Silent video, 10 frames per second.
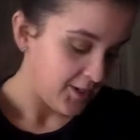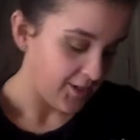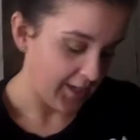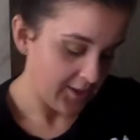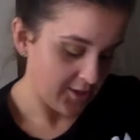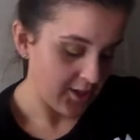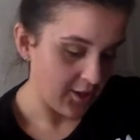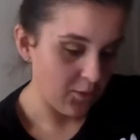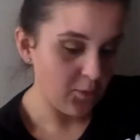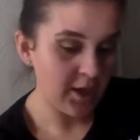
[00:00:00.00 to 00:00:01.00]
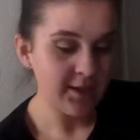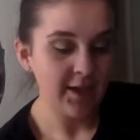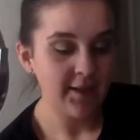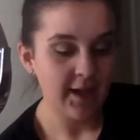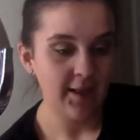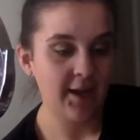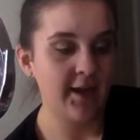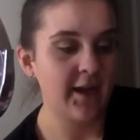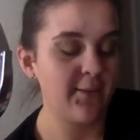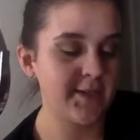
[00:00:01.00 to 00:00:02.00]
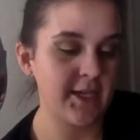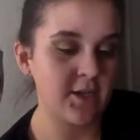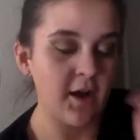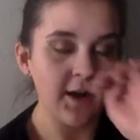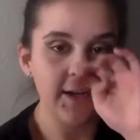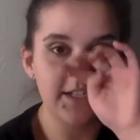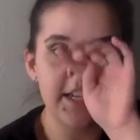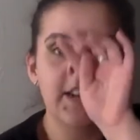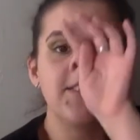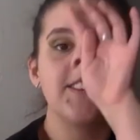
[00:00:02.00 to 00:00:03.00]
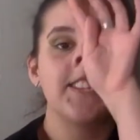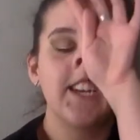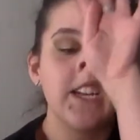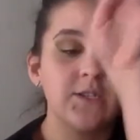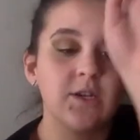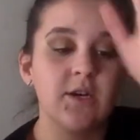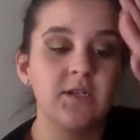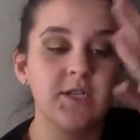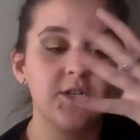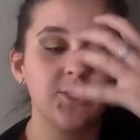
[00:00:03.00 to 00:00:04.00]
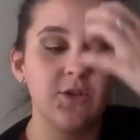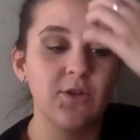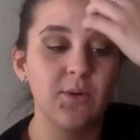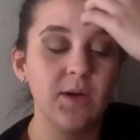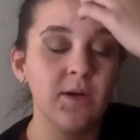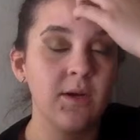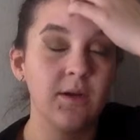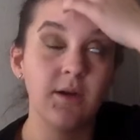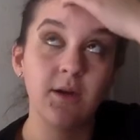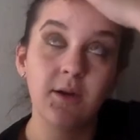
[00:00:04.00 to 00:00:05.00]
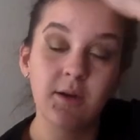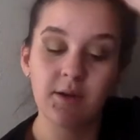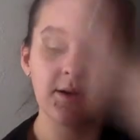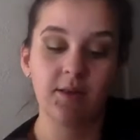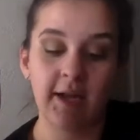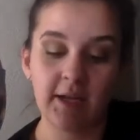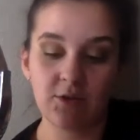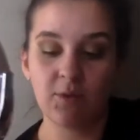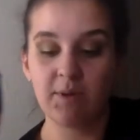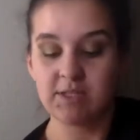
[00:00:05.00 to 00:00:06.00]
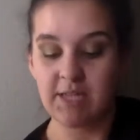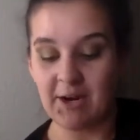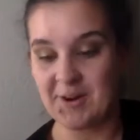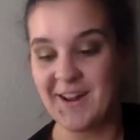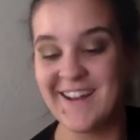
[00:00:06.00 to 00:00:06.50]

All right. So one thing that like I was like talking to Sarah was like it's good to do. Like, don't be scared.